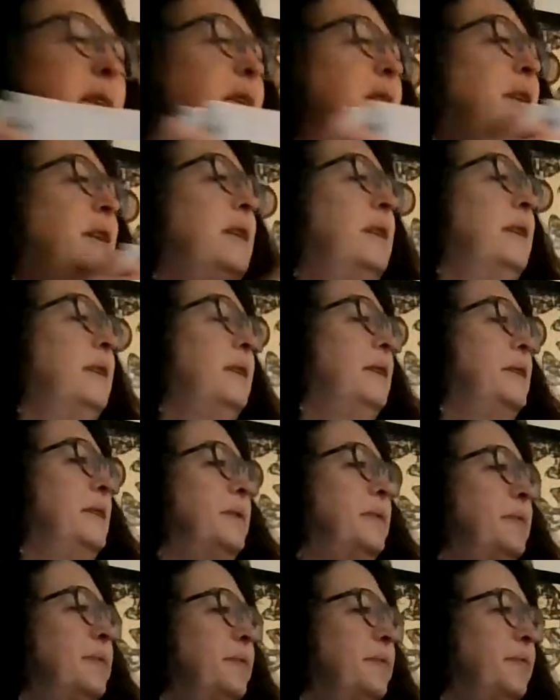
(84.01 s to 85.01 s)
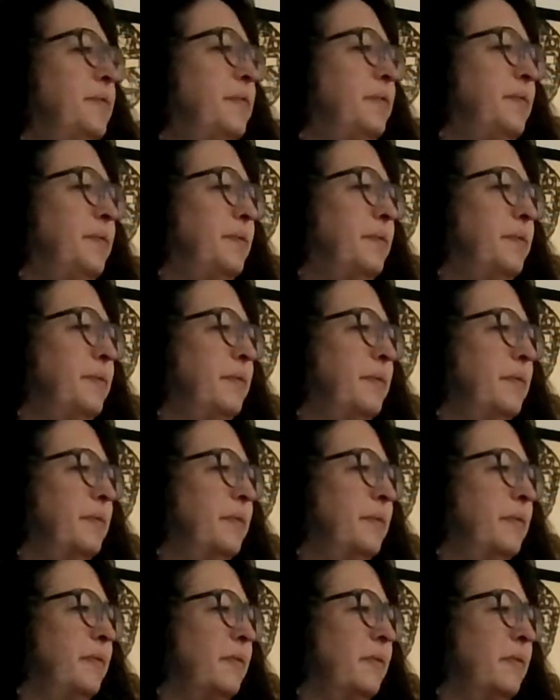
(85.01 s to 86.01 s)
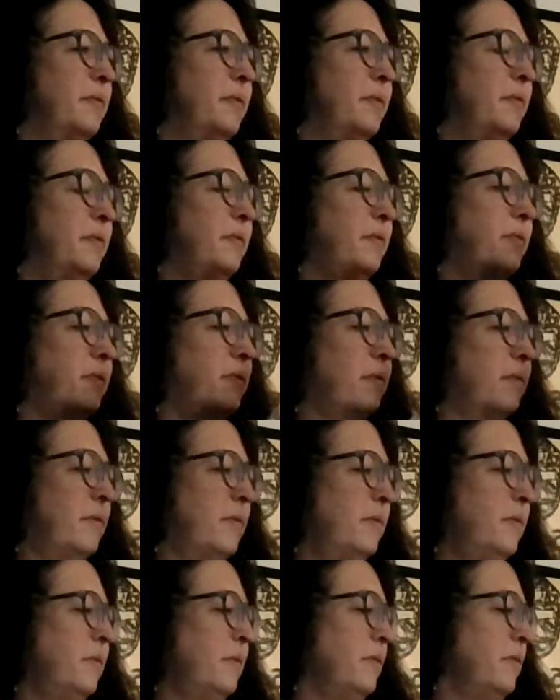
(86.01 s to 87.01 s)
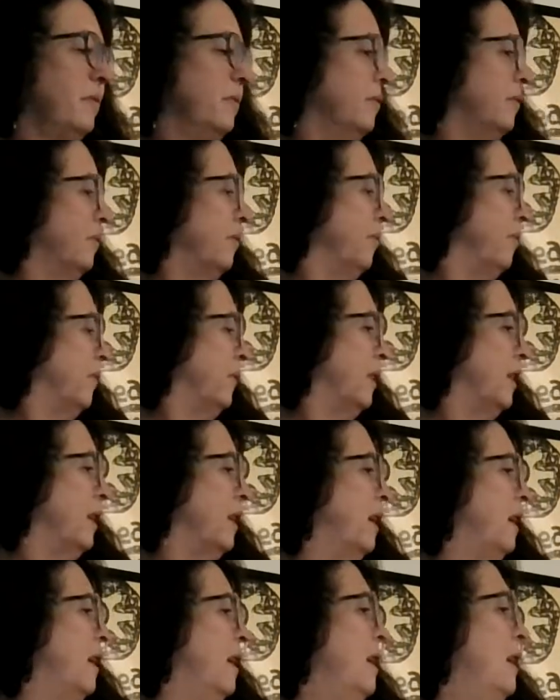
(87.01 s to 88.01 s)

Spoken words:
Nobody speaks.